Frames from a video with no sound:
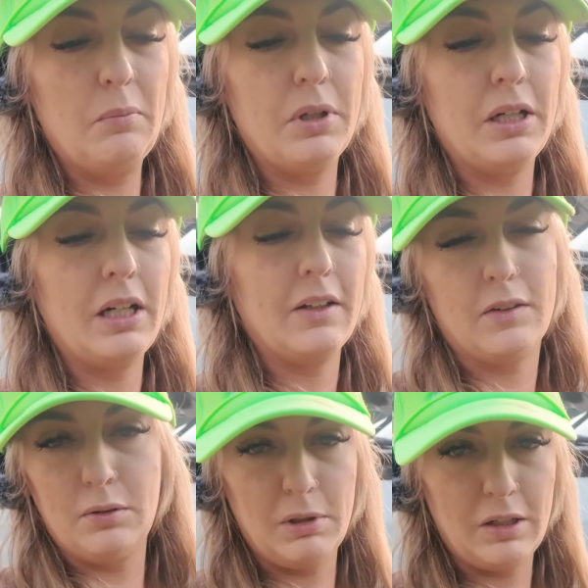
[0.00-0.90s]
but I
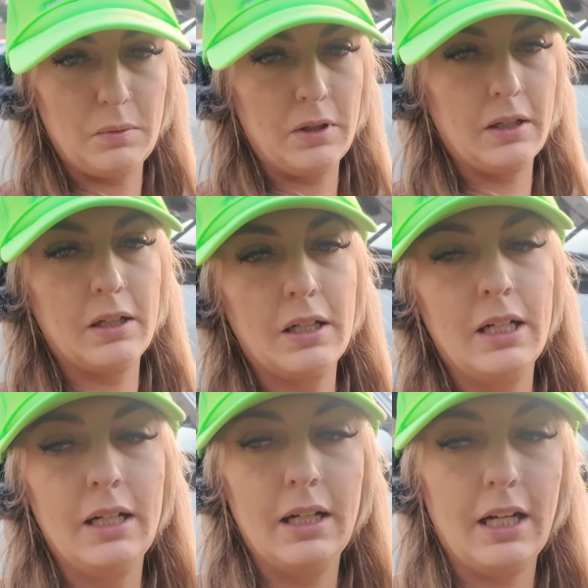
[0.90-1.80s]
still made it work
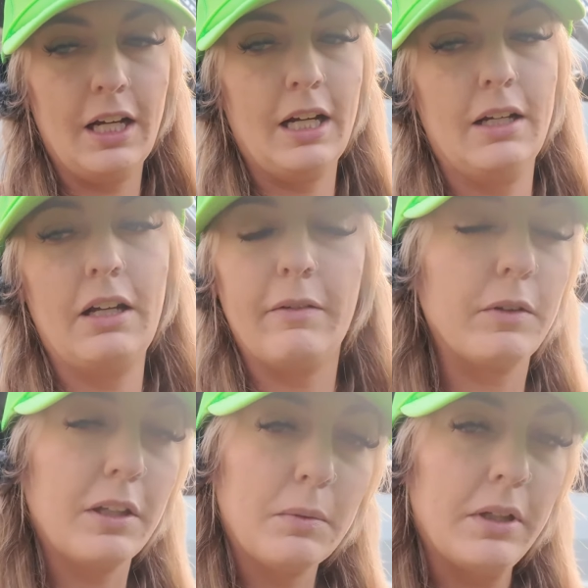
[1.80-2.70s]
and
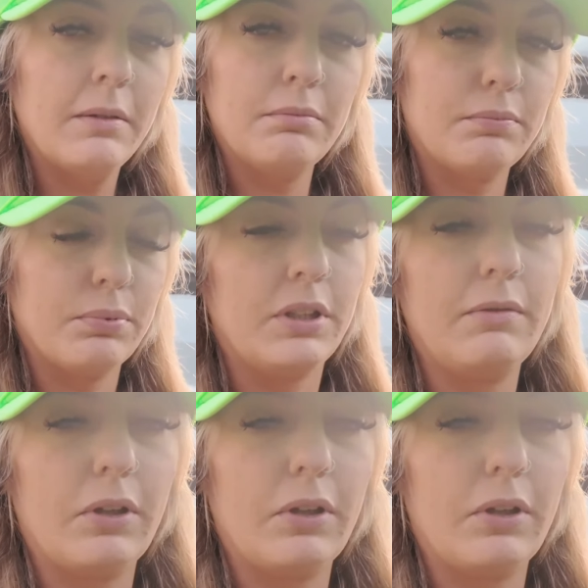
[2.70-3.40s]
everything went in pretty